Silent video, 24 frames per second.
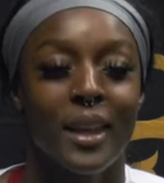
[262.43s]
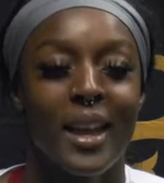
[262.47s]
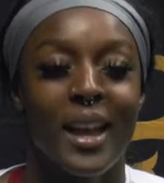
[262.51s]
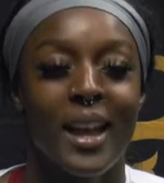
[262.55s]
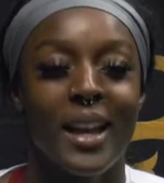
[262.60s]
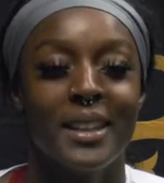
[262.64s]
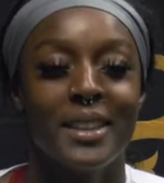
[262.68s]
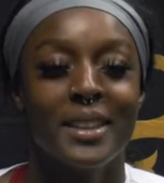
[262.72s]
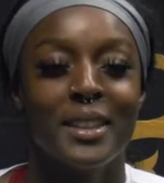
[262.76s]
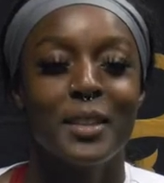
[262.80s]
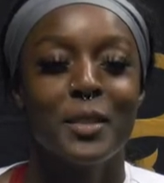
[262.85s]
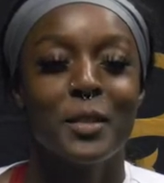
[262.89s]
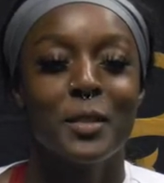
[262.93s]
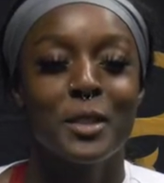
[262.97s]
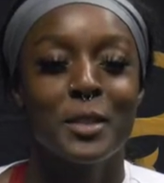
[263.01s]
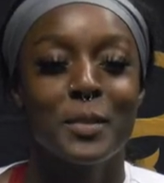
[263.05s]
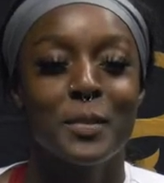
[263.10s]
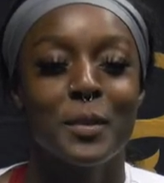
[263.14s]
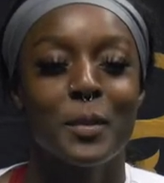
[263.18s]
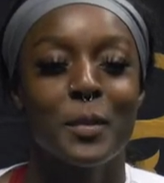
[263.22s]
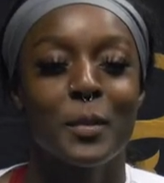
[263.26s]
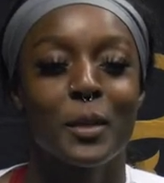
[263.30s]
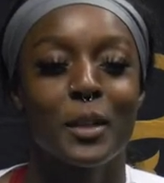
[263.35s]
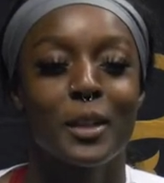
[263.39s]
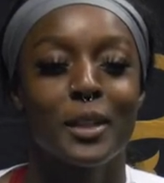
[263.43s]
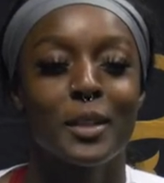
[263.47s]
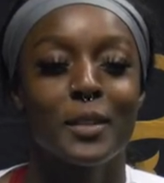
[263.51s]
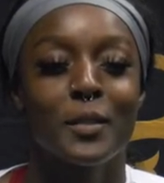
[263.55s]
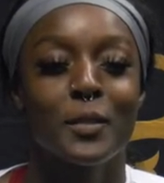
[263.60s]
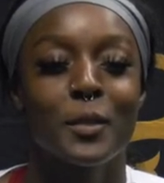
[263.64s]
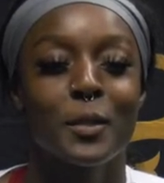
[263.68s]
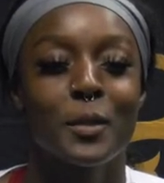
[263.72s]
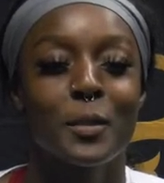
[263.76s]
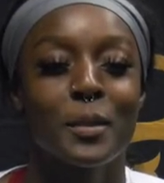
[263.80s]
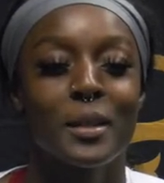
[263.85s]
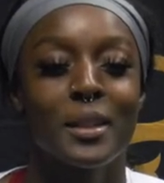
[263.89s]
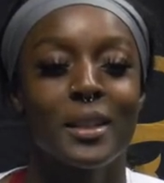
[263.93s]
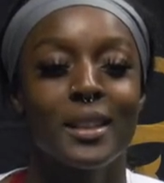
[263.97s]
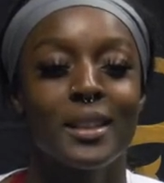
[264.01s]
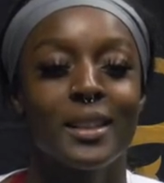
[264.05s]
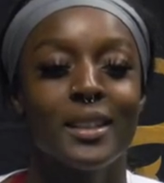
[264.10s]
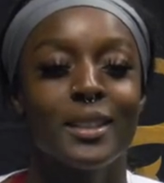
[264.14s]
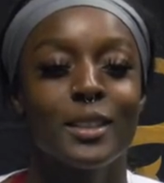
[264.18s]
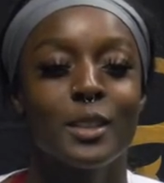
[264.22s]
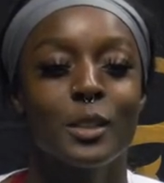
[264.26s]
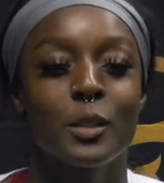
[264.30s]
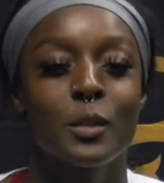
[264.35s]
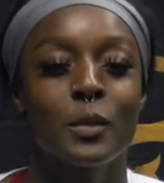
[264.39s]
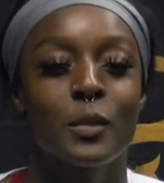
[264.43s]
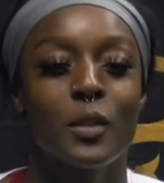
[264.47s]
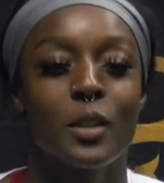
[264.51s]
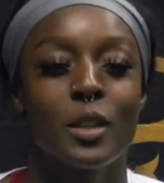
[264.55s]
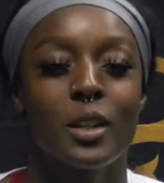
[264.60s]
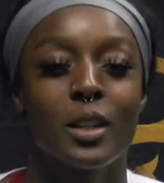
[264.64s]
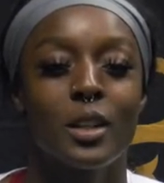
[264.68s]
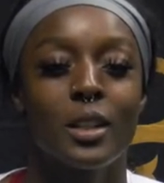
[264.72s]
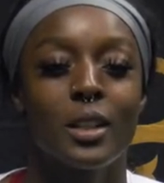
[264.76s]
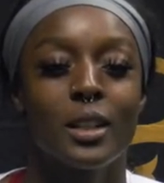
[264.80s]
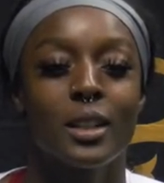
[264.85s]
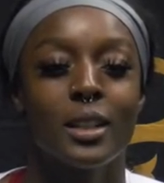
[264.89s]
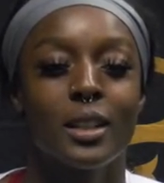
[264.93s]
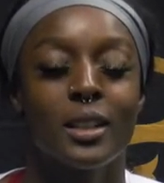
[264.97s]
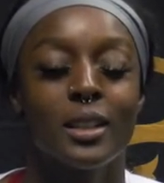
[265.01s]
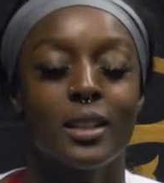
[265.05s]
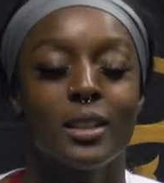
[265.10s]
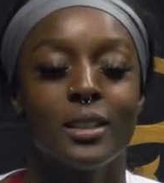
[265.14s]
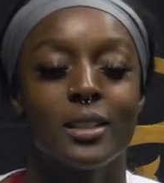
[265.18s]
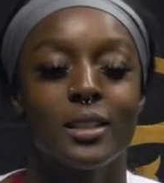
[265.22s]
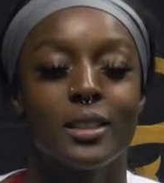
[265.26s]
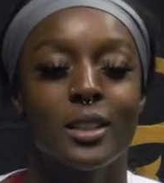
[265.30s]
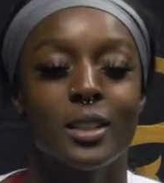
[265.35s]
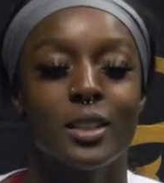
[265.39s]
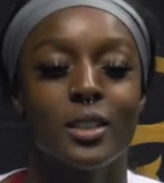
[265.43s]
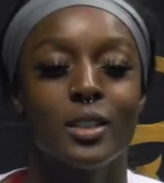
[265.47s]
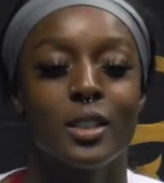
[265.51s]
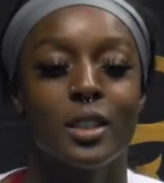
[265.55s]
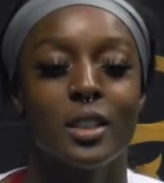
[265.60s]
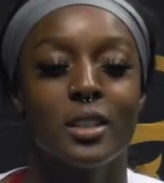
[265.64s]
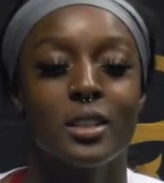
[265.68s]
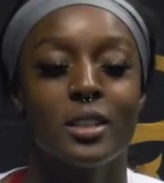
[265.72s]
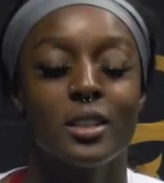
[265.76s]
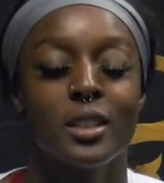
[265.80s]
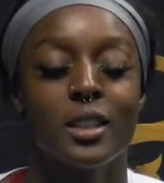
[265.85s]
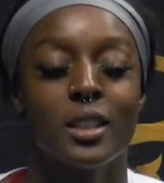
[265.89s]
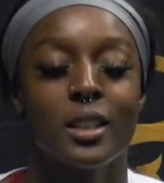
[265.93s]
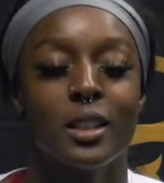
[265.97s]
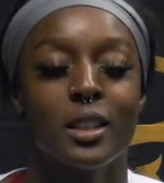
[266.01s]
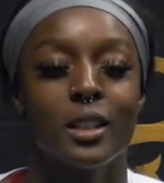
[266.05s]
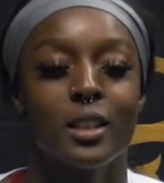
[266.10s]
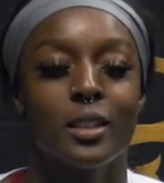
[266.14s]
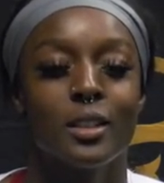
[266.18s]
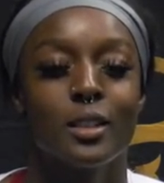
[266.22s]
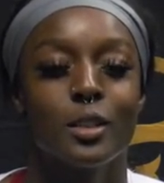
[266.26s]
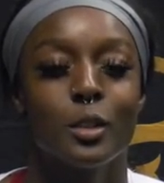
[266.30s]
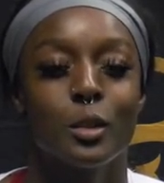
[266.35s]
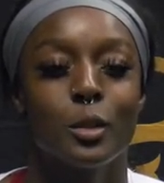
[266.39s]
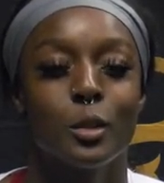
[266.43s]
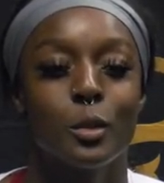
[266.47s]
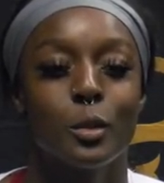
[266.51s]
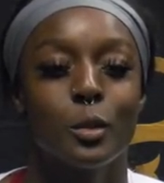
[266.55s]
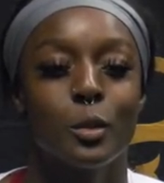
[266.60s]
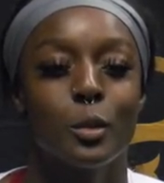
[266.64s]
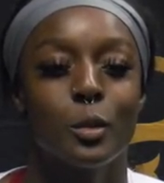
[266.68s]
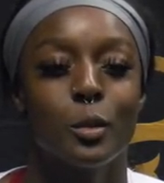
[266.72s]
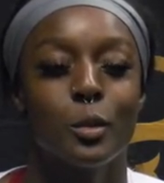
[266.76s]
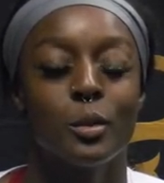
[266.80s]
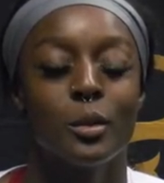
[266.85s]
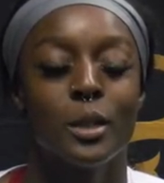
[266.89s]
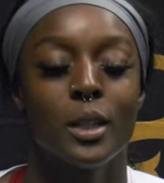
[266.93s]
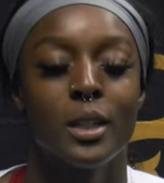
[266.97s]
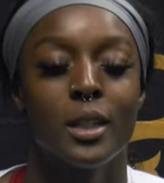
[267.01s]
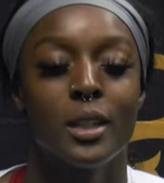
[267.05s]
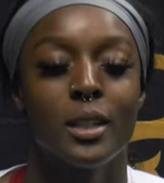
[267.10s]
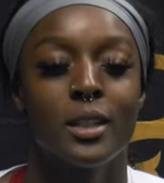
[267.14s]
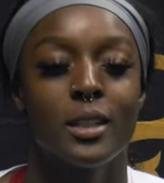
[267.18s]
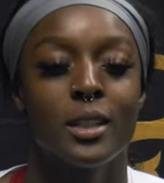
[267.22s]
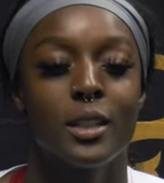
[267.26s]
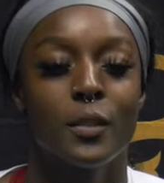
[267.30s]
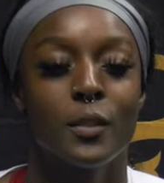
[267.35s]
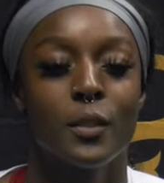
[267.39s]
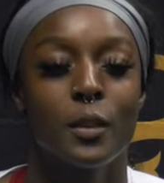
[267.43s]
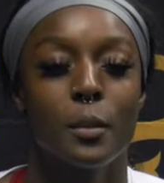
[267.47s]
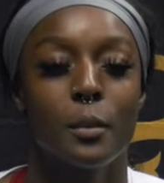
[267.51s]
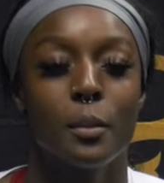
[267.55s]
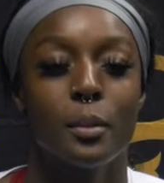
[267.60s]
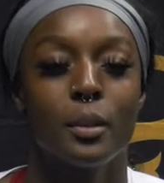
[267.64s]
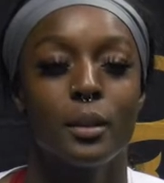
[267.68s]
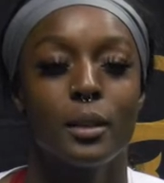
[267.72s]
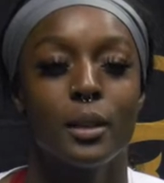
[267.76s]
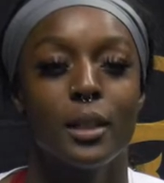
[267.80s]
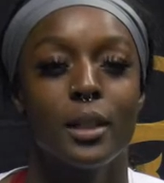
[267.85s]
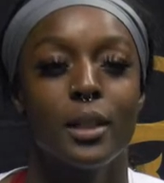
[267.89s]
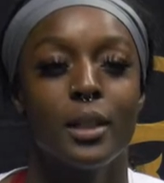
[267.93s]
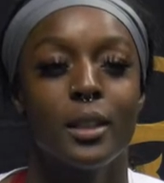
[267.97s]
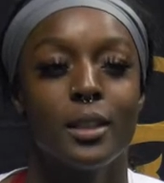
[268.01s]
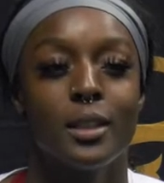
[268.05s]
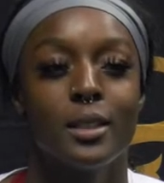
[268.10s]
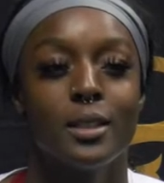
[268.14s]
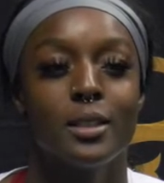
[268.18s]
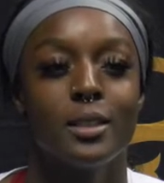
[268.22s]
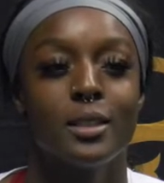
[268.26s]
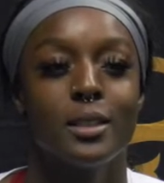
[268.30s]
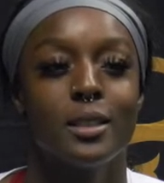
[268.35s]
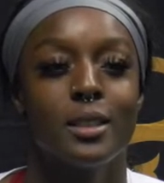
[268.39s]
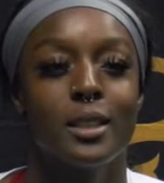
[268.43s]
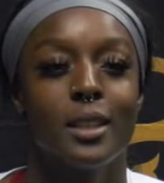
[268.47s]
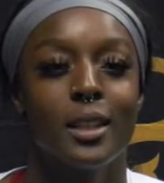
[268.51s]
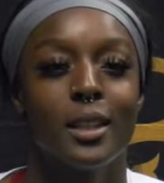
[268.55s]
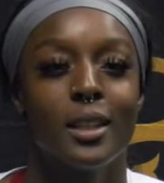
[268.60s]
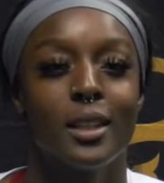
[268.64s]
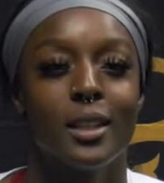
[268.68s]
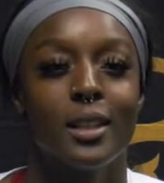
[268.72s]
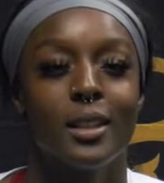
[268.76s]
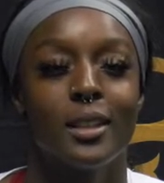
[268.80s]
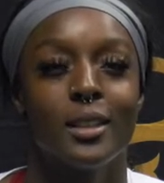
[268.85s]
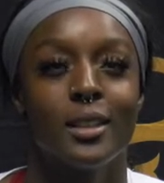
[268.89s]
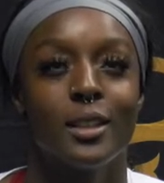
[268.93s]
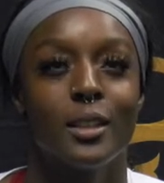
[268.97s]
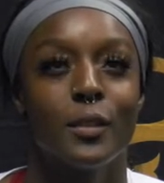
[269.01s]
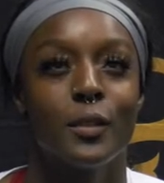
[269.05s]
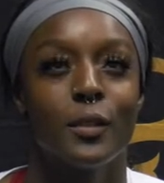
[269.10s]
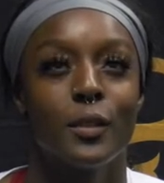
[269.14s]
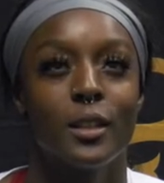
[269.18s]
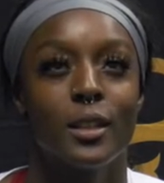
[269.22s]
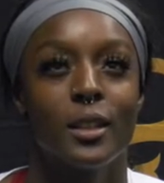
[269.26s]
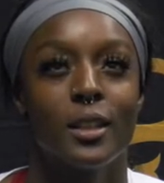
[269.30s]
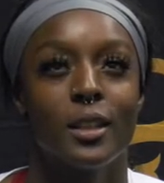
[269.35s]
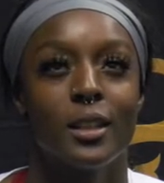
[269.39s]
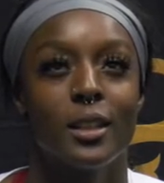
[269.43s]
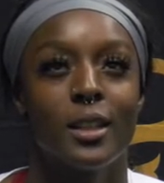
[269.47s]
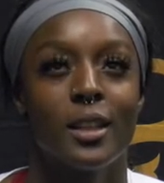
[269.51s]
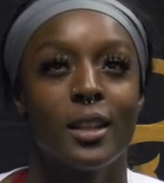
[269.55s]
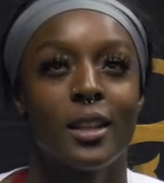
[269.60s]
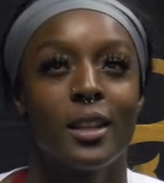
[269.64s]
I think what's been working for me so far is adjusting to different plays and different